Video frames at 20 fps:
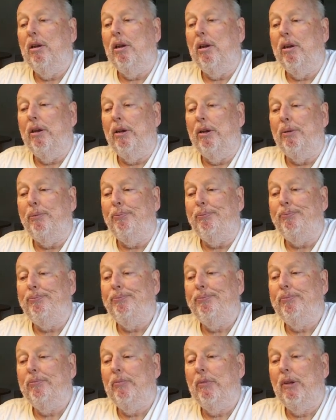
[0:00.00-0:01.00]
I'm
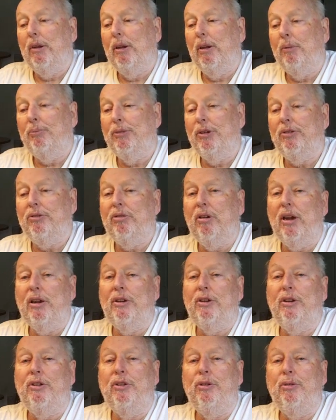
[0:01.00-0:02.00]
just
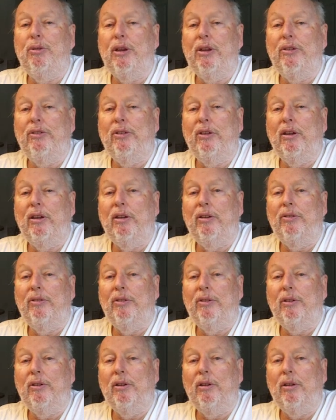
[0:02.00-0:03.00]
trying to do these things,